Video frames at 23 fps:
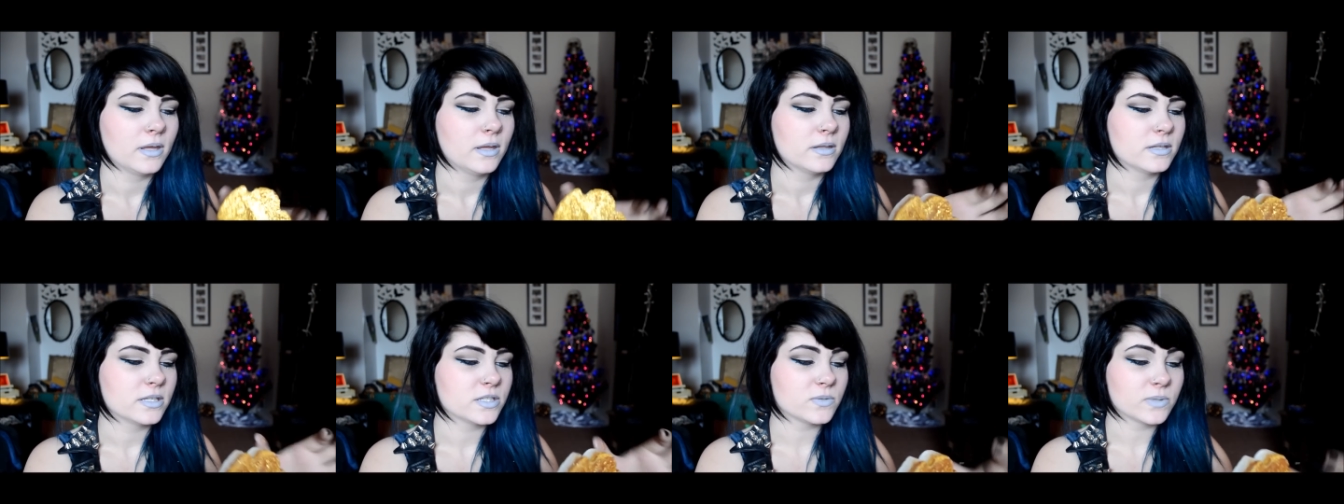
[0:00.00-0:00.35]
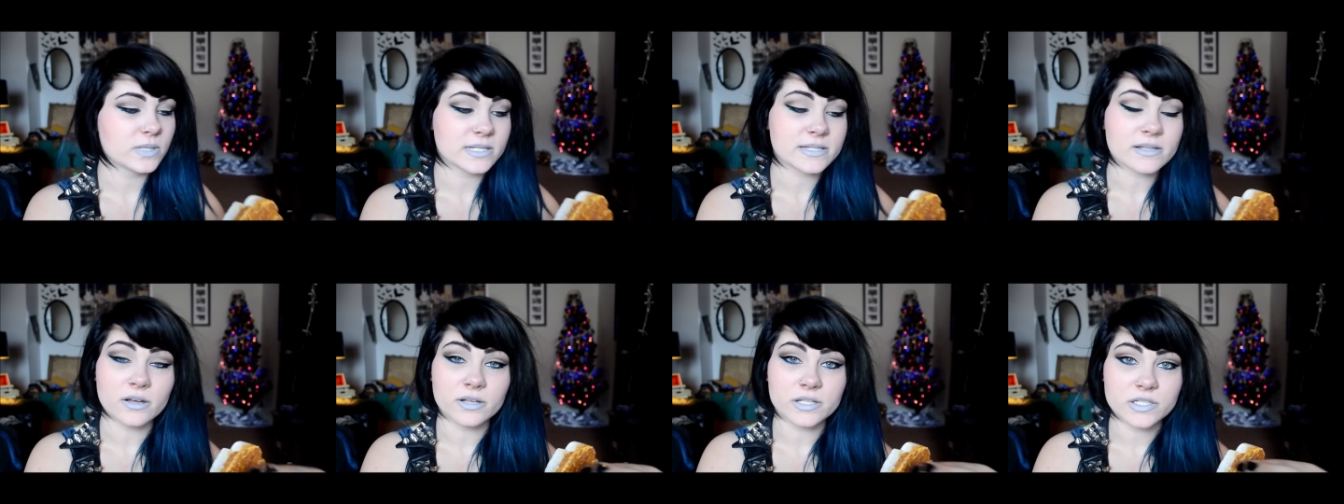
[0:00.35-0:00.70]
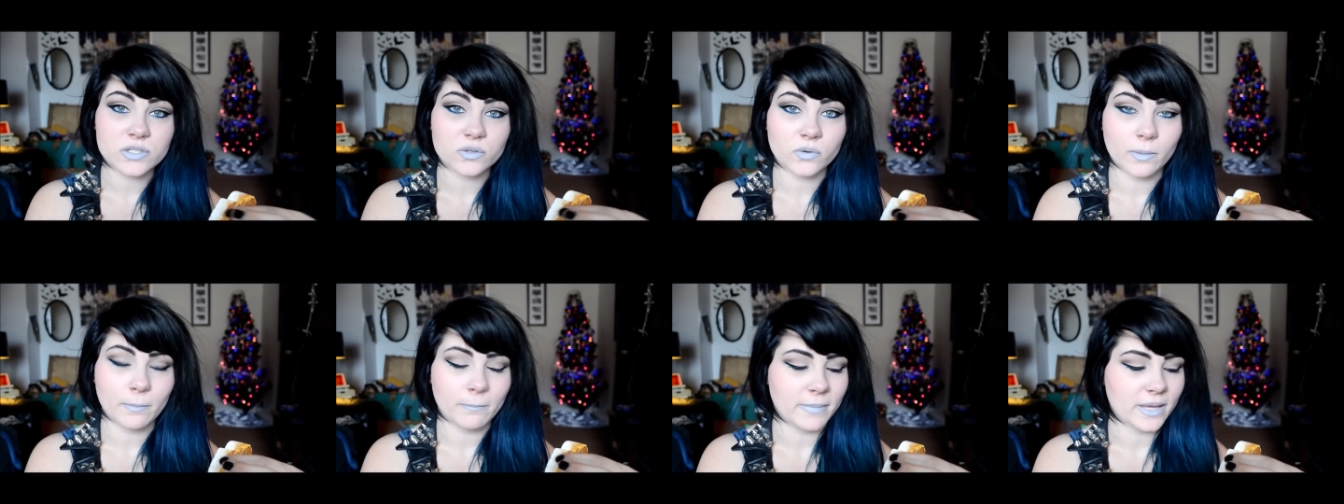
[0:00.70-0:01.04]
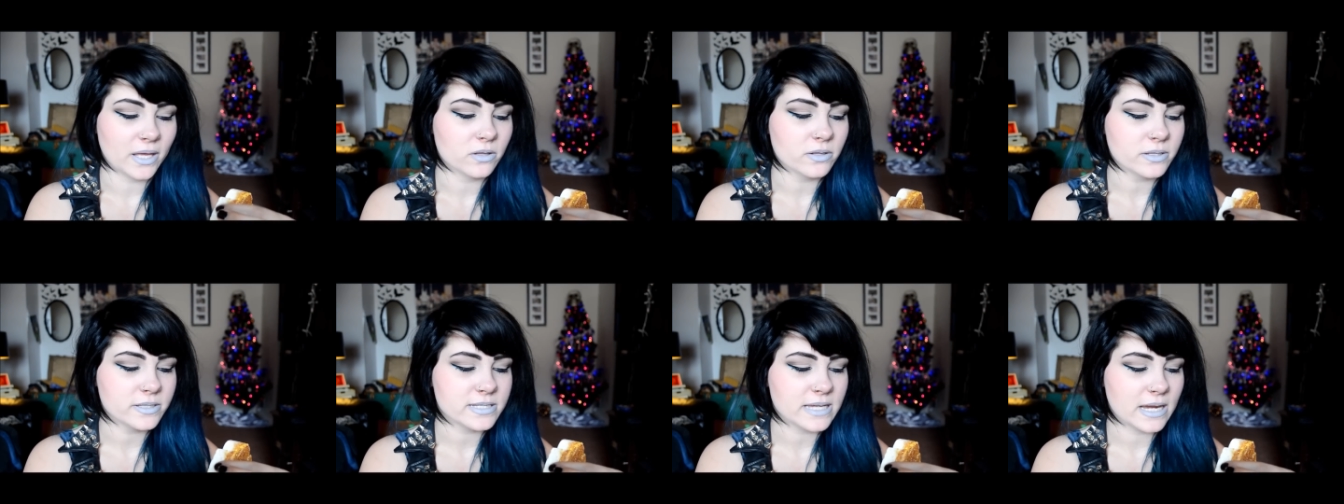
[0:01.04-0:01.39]
This one is also a
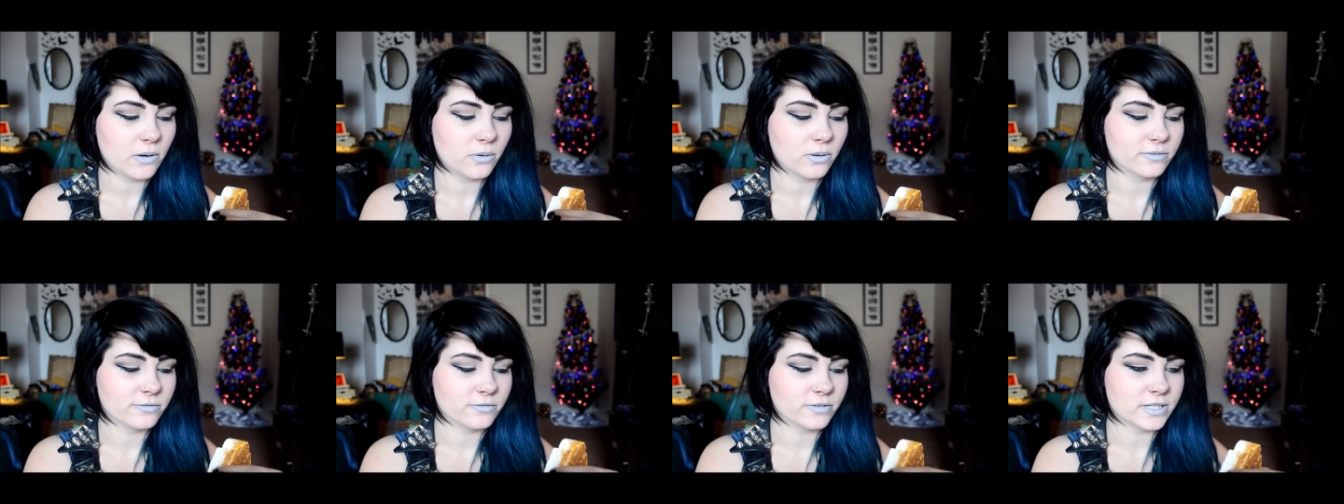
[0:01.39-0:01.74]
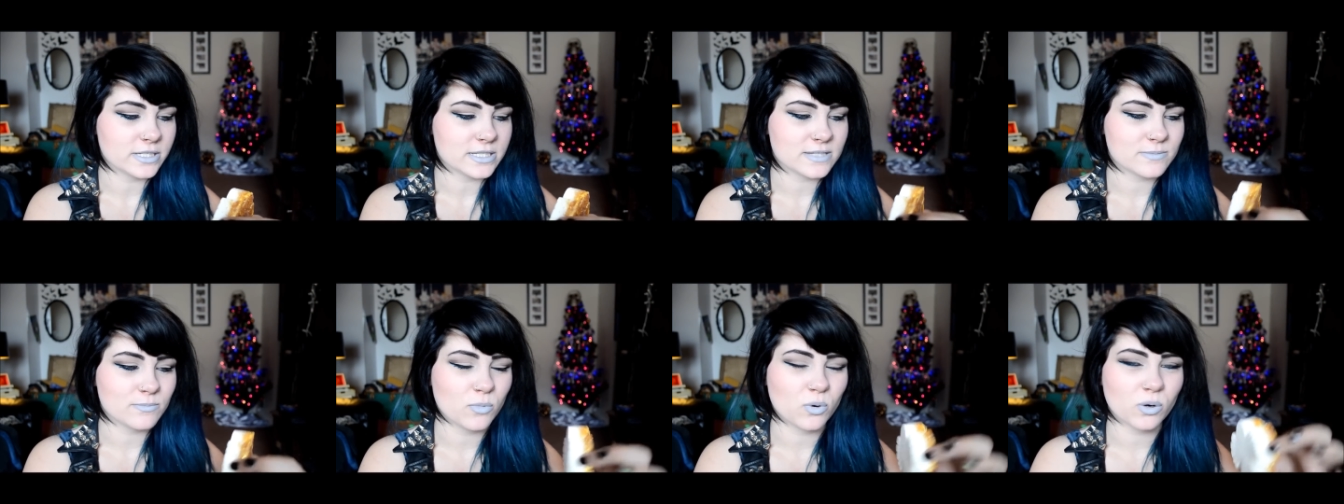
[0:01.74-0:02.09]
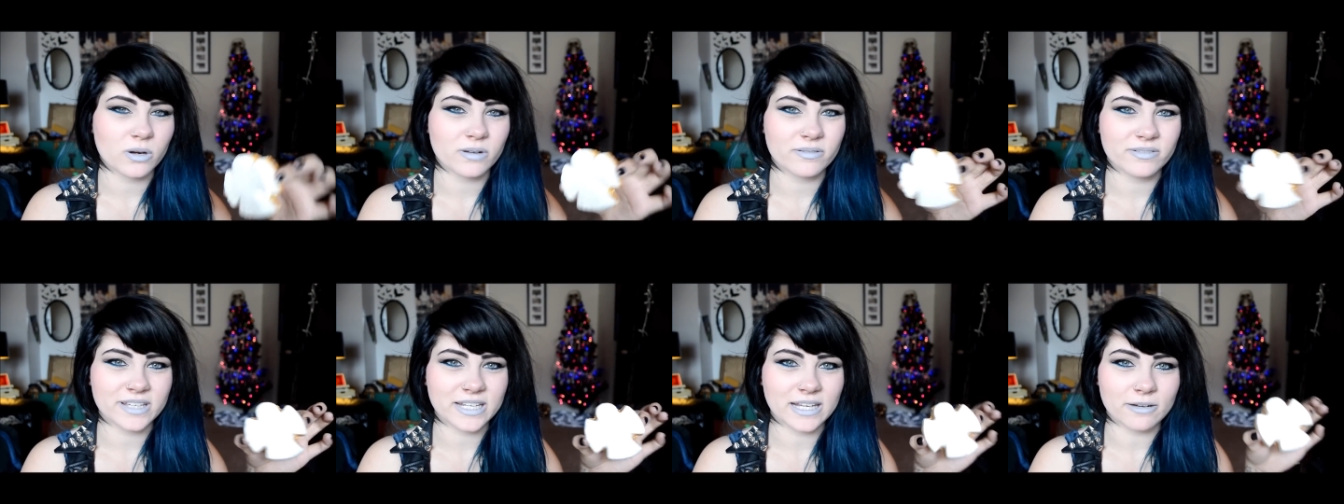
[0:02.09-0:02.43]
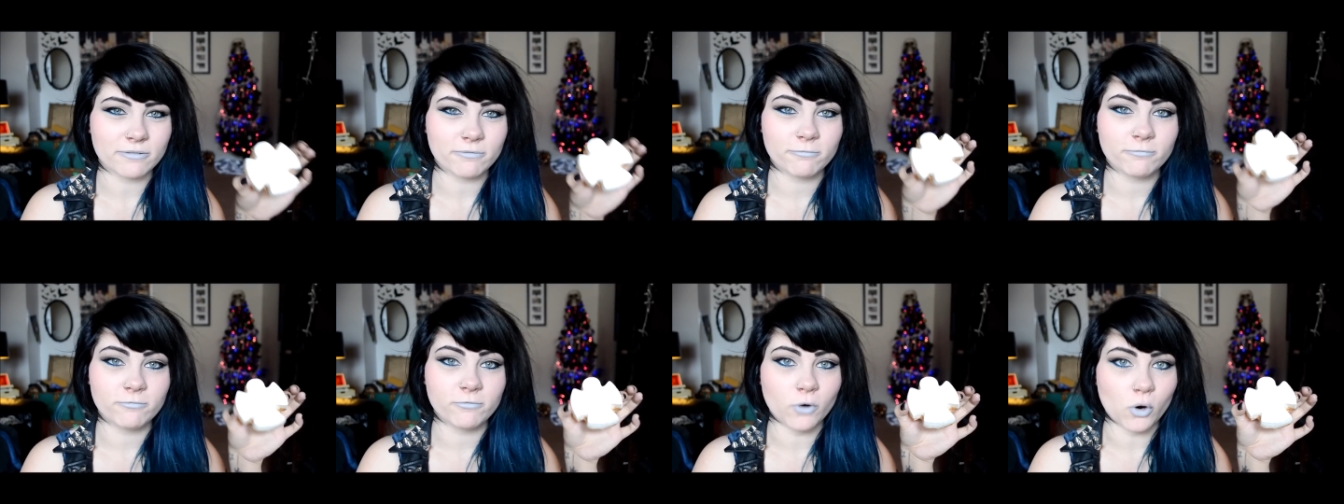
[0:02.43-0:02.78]
melt, however it's more of like a
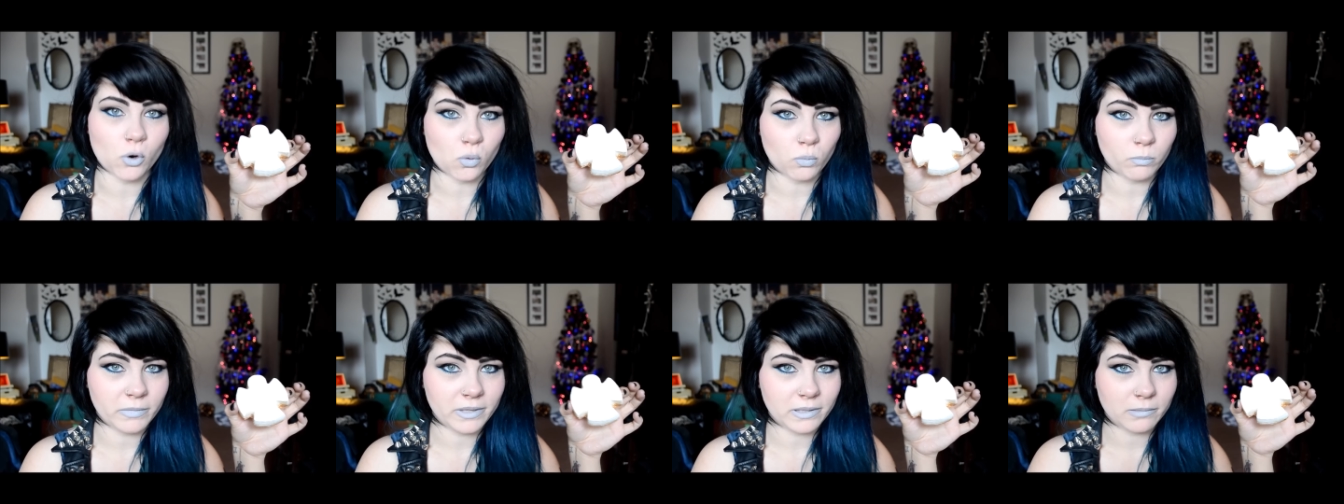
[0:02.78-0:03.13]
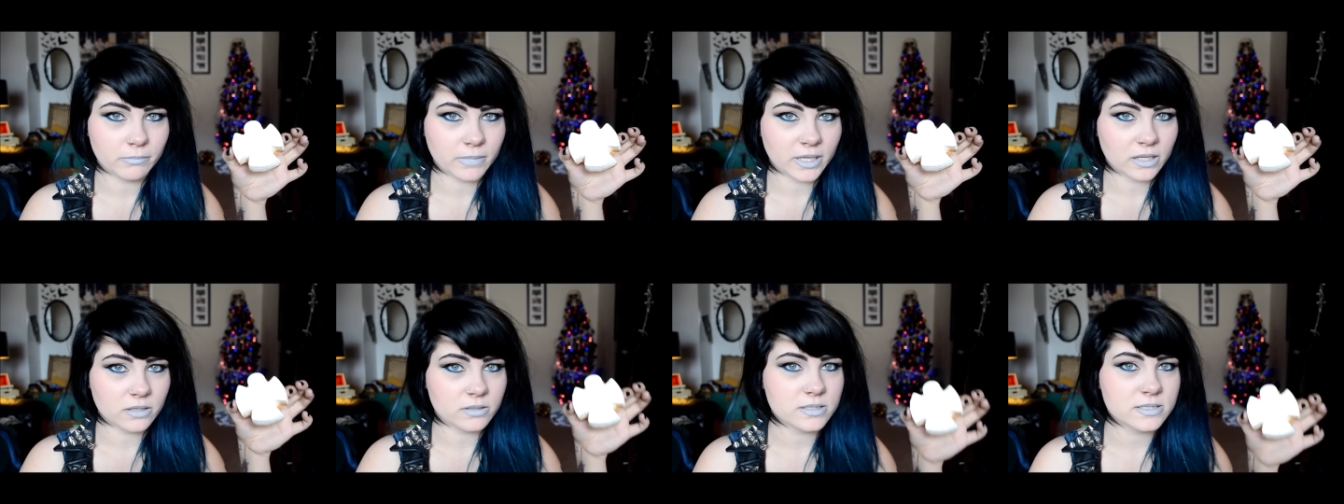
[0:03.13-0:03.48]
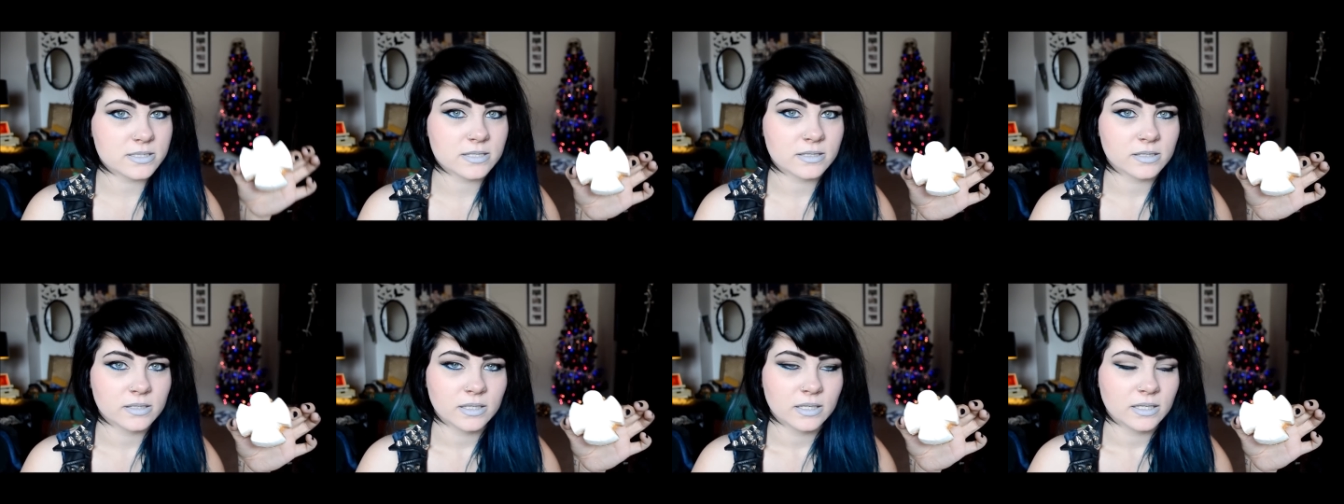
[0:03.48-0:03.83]
foamy melt.